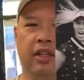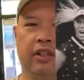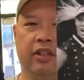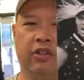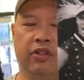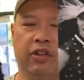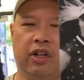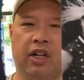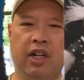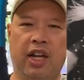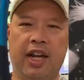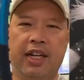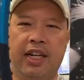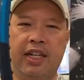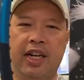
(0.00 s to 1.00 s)
this is gonna
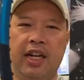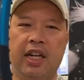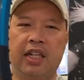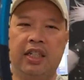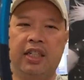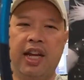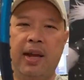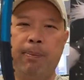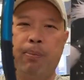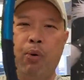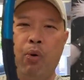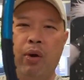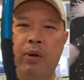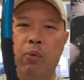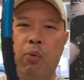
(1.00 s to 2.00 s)
clock in at
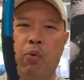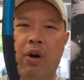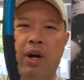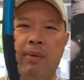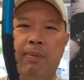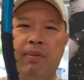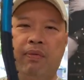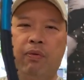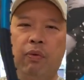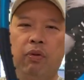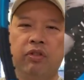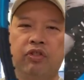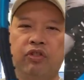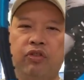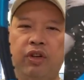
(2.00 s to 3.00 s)
10.1
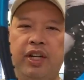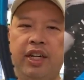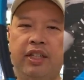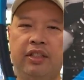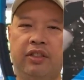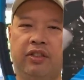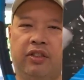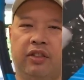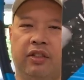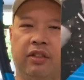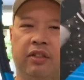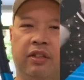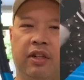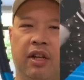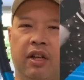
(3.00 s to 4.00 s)
before strings
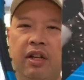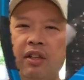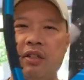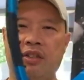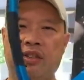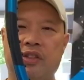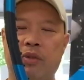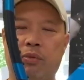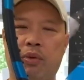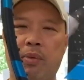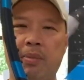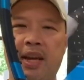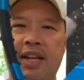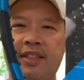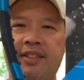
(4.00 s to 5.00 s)

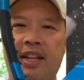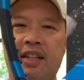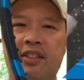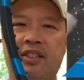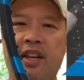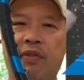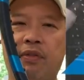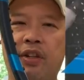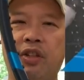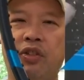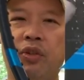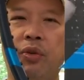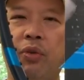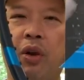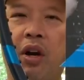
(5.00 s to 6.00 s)
remains at a
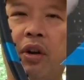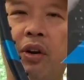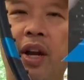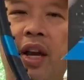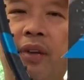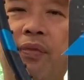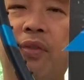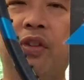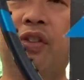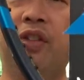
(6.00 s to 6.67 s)
72 RA for